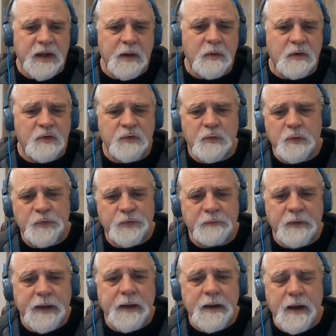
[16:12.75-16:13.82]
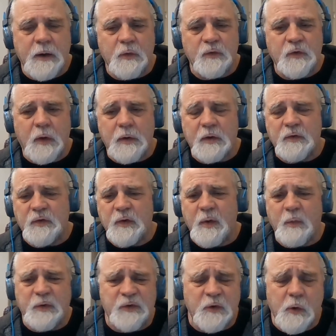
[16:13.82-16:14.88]
here exclusively in Arizona, so there
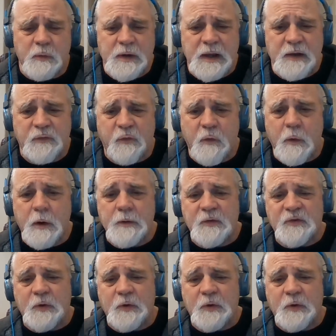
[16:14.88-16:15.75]
was no need for it.